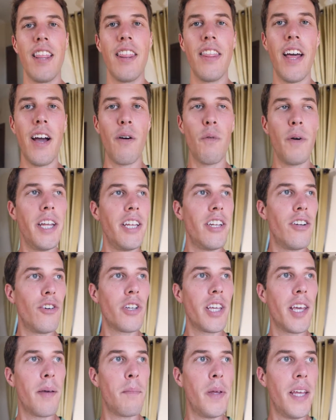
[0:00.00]
That way you
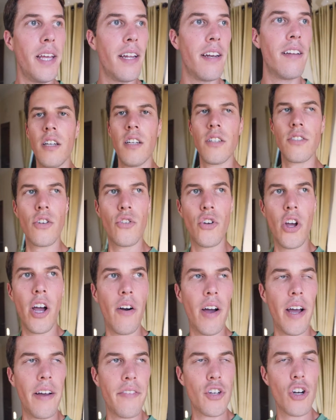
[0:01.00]
don't get bit. So
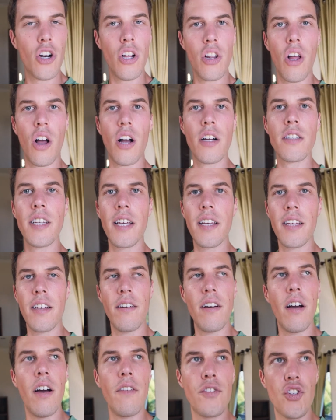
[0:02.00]
now, after a long day
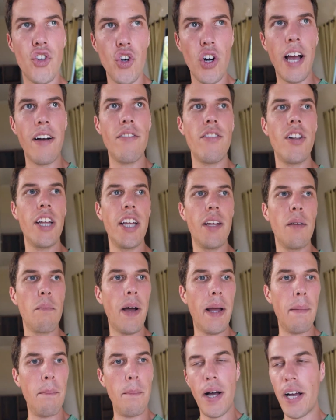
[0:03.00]
of traveling
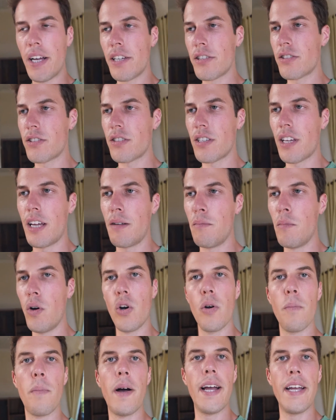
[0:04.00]
by bus and
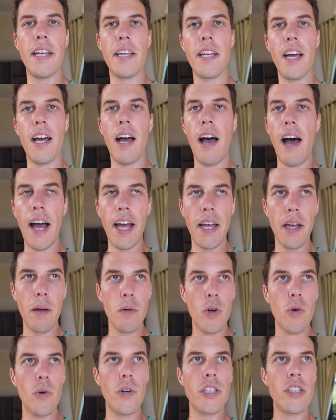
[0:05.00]
motorbike, I
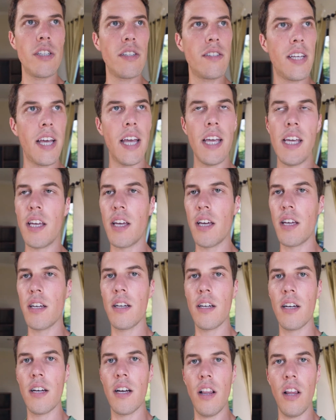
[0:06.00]
am going to take
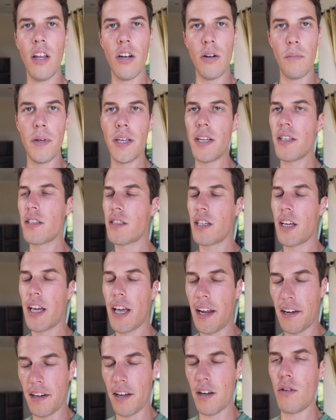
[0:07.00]
a little bit to
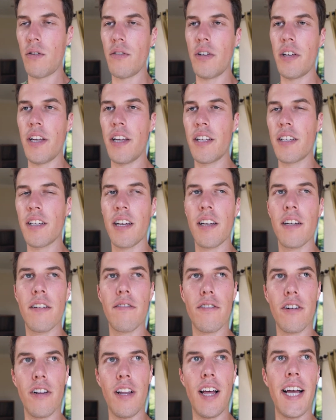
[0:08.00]
hang out and kind
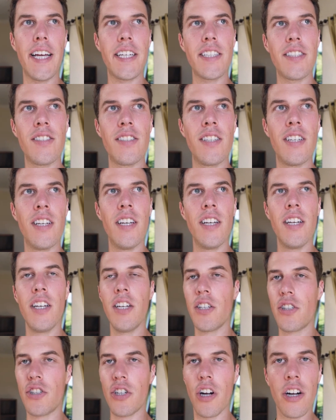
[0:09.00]
of relax,
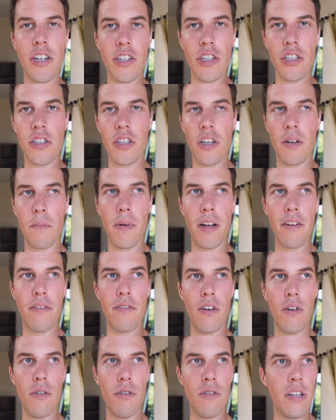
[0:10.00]
charge my
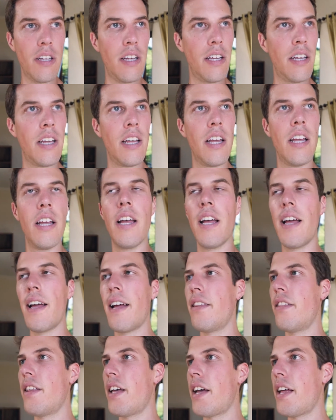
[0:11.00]
phone,
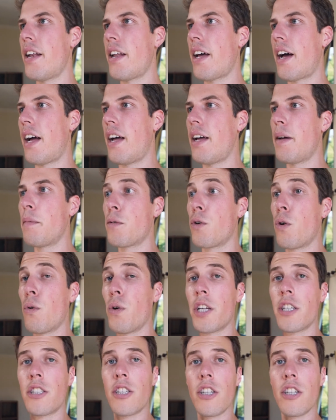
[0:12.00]
and then I am going